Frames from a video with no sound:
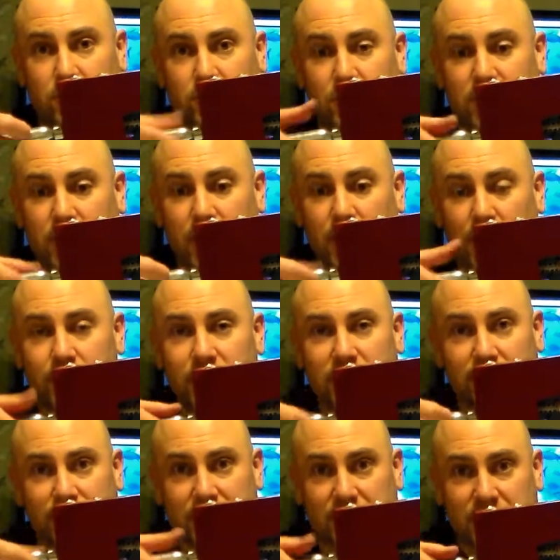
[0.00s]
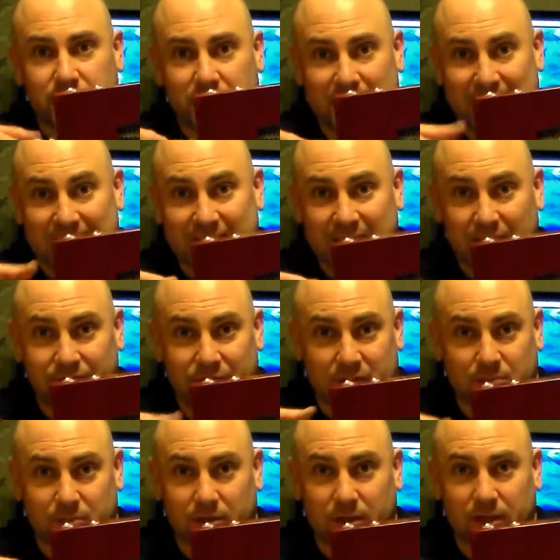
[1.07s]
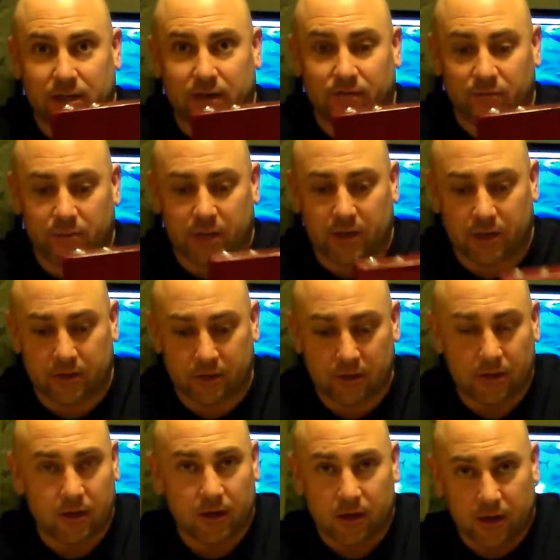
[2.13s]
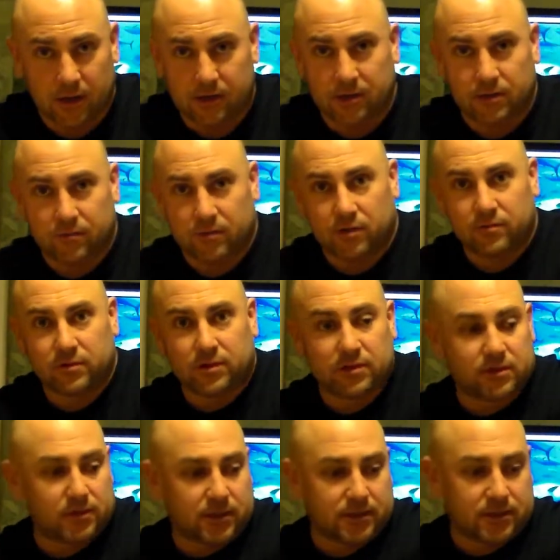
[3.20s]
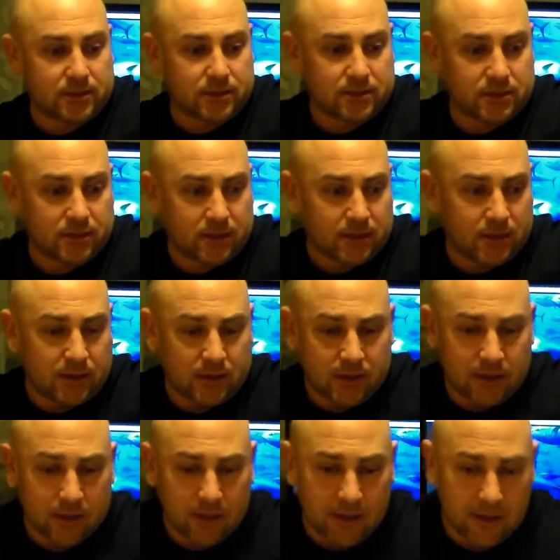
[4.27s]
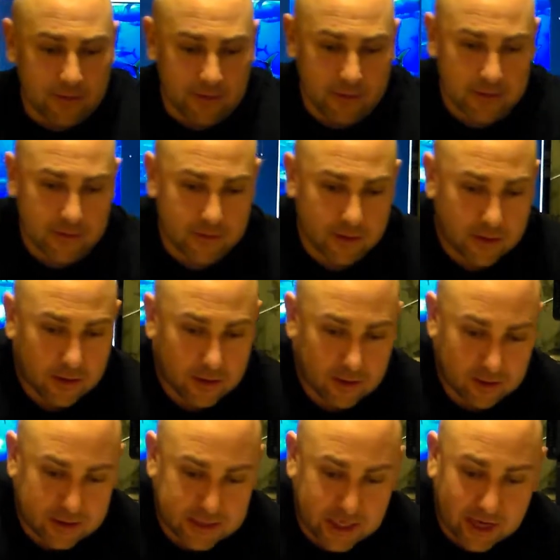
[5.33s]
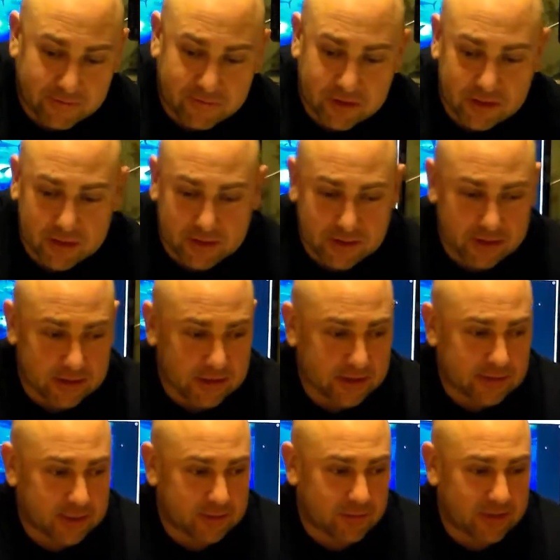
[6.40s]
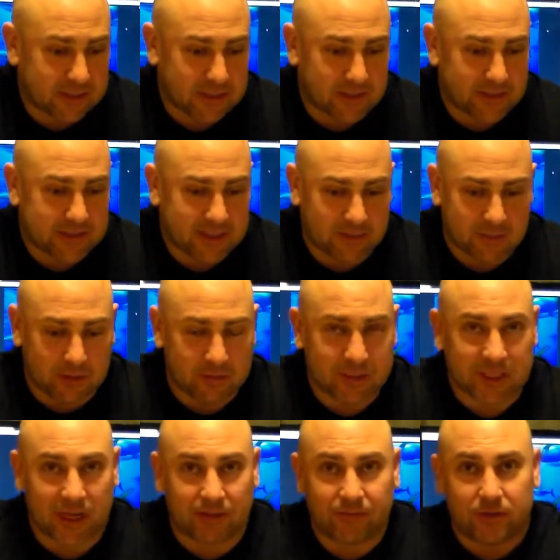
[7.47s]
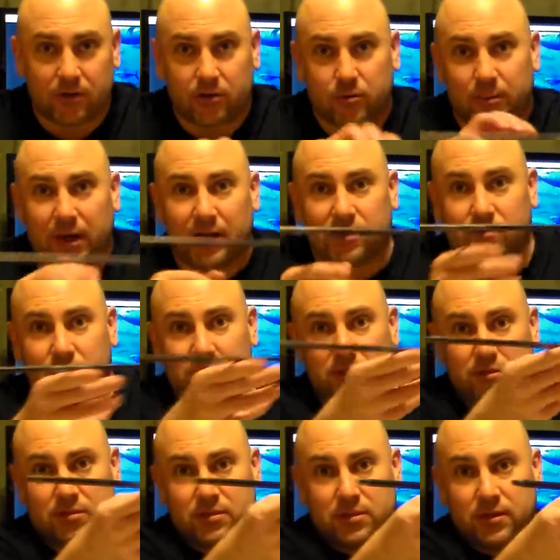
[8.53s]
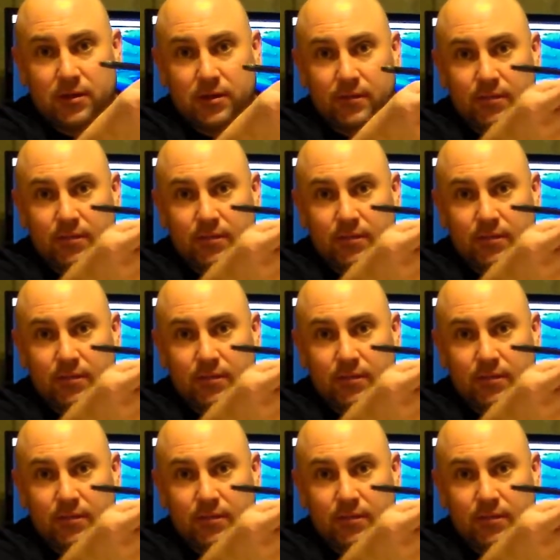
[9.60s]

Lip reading: Which I believe this to be the safest spear gun ever made. I really do like these. And then the shaft it uses is just basically the same type of shaft that a pneumatic would use.